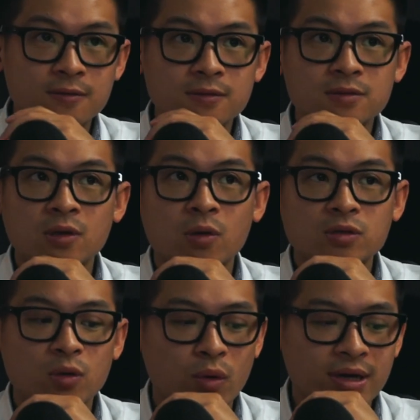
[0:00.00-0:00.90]

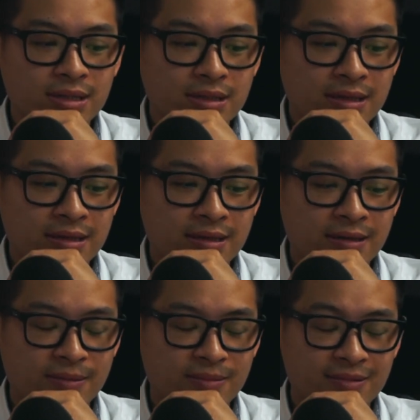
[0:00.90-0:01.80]
So what,
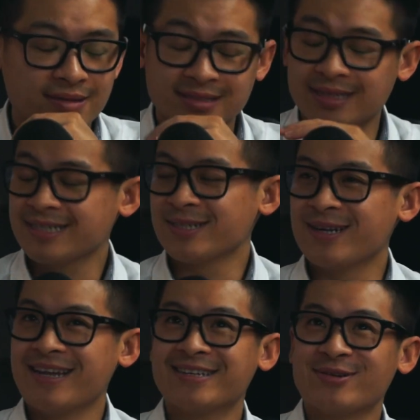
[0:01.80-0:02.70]
it's actually a
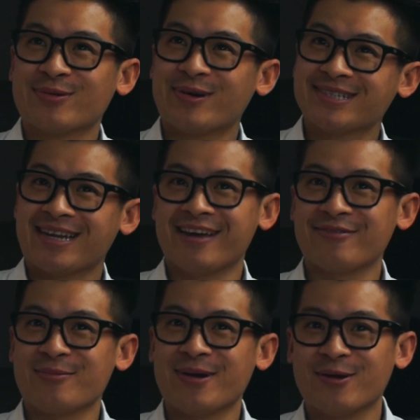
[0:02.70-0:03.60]
natural question I have
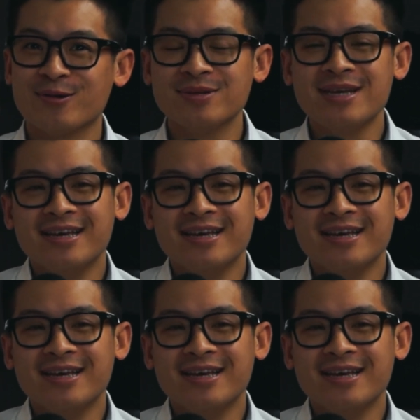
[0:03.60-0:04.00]
on my own.